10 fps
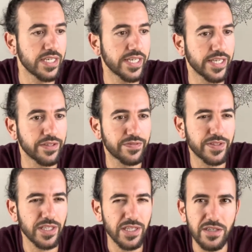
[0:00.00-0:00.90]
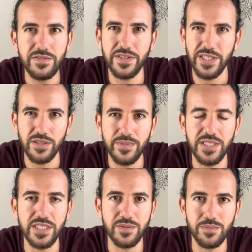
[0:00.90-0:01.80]
If the love element
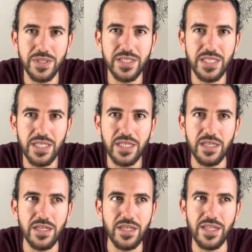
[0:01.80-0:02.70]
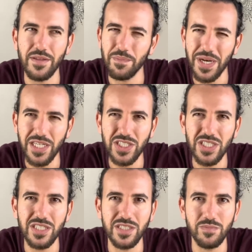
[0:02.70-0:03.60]
is missing, the passion
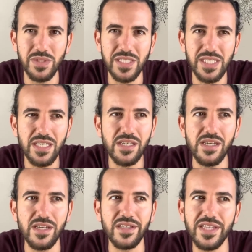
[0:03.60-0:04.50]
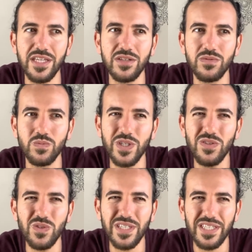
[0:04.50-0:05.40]
is missing, then we're
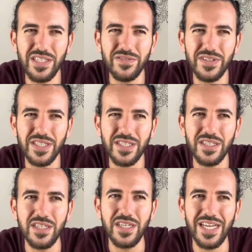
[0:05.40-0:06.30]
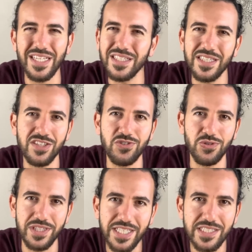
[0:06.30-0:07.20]
not giving anything
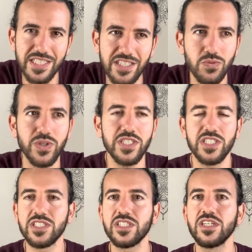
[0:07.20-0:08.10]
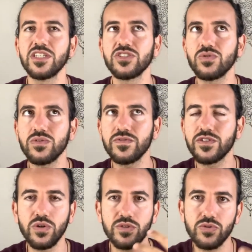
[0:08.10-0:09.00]
authentic. We're just sort of
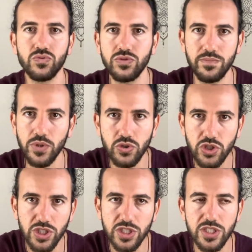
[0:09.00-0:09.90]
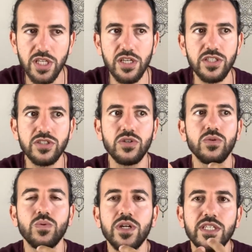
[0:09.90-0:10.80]
going through the motions. So
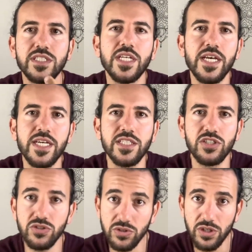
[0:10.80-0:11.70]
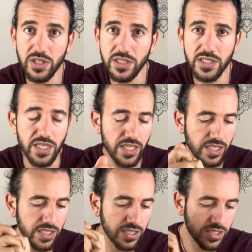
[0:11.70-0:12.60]
what I say to you guys
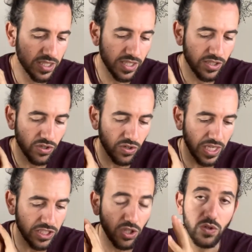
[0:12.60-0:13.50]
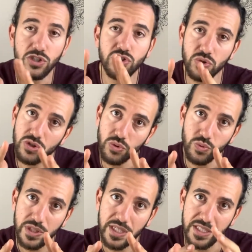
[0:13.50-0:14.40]
is, you know, as long as your
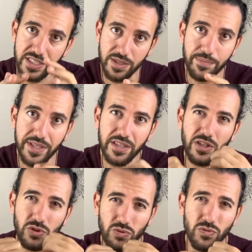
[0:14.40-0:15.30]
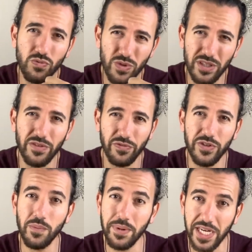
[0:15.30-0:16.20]
career is something that you really feel
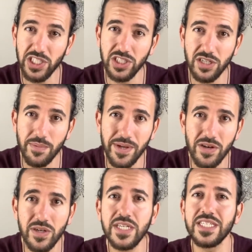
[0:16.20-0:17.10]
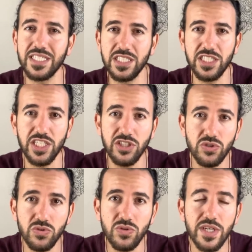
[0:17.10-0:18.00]
passionate about,
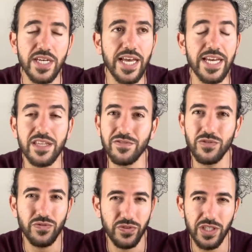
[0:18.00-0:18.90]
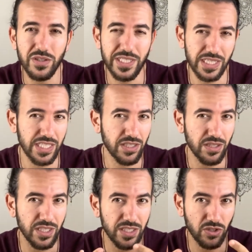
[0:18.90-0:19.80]
continue. And if you feel like
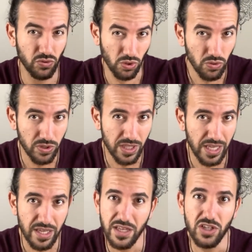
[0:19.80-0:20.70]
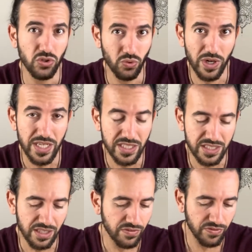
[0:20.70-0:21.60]
there's growth there, great.
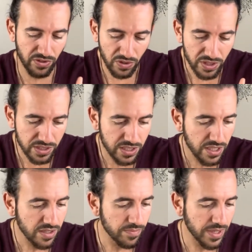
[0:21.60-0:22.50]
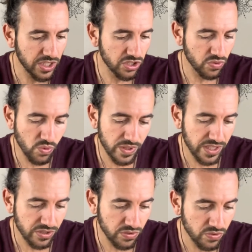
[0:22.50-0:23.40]
If not, make sure that
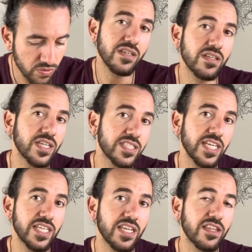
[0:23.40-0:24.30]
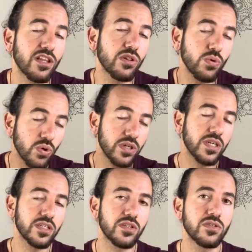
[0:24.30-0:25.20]
you take another look,
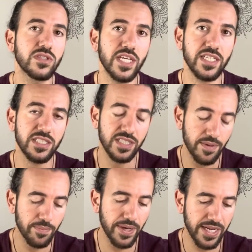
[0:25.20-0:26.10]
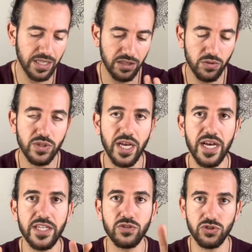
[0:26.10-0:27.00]
you know, take a step back and look
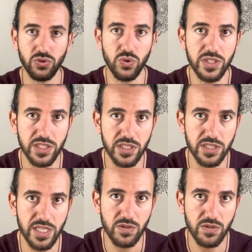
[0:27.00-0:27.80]
at your choices and